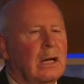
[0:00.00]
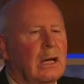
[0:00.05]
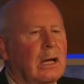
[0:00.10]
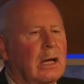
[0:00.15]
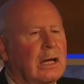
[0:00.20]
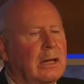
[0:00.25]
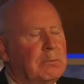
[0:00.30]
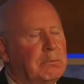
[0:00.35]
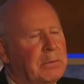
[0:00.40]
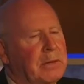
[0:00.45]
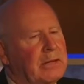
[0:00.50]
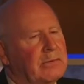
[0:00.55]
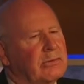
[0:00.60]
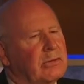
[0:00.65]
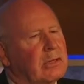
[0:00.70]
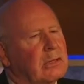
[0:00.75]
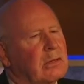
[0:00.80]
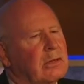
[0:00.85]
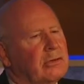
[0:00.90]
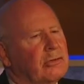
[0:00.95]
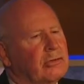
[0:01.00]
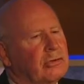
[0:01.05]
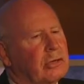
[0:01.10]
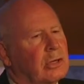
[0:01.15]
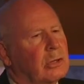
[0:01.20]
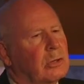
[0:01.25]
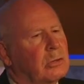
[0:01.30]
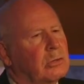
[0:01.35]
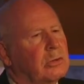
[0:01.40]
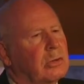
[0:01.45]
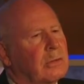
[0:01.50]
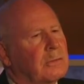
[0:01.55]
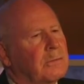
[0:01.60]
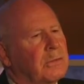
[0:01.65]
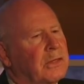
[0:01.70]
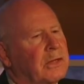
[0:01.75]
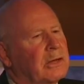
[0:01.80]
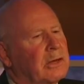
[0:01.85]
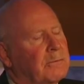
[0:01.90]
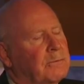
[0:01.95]
Uh, it basically showed
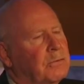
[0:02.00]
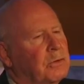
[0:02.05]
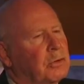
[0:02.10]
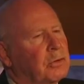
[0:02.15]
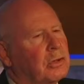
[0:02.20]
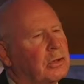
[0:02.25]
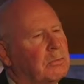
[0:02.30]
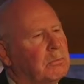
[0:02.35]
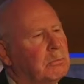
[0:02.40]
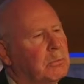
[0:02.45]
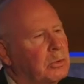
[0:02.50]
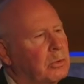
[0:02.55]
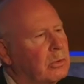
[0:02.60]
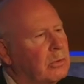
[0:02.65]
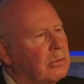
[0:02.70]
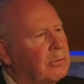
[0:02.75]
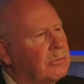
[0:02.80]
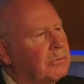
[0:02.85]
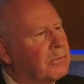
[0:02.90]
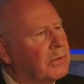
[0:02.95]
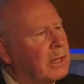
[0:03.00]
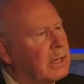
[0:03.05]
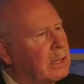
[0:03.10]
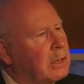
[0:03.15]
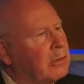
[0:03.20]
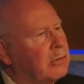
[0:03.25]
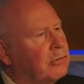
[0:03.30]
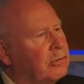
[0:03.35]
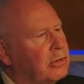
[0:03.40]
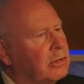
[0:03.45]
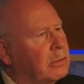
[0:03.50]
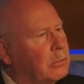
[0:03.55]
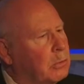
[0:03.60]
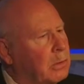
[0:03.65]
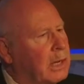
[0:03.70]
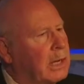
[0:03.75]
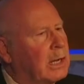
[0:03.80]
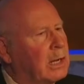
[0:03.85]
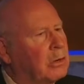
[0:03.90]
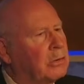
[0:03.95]
that if you can move energy
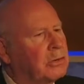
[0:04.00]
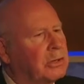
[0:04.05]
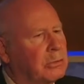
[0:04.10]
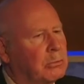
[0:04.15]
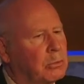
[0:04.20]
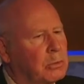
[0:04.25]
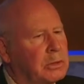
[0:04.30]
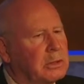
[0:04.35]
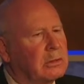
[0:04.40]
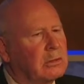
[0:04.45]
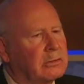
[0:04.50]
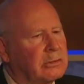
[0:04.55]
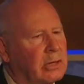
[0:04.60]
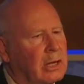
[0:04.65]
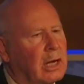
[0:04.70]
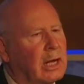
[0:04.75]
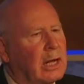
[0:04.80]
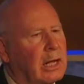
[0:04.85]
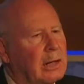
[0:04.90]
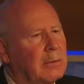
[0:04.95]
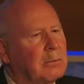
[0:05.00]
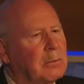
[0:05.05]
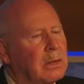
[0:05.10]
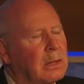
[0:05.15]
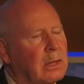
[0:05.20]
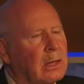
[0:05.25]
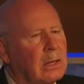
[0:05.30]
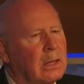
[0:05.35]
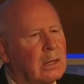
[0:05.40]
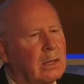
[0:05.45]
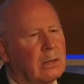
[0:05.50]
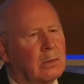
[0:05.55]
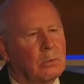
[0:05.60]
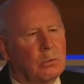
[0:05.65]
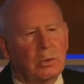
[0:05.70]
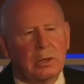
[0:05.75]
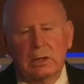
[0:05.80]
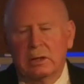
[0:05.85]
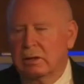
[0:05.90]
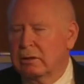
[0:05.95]
around in real time,
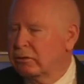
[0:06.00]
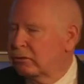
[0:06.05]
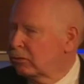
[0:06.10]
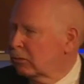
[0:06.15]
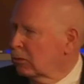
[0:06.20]
wind and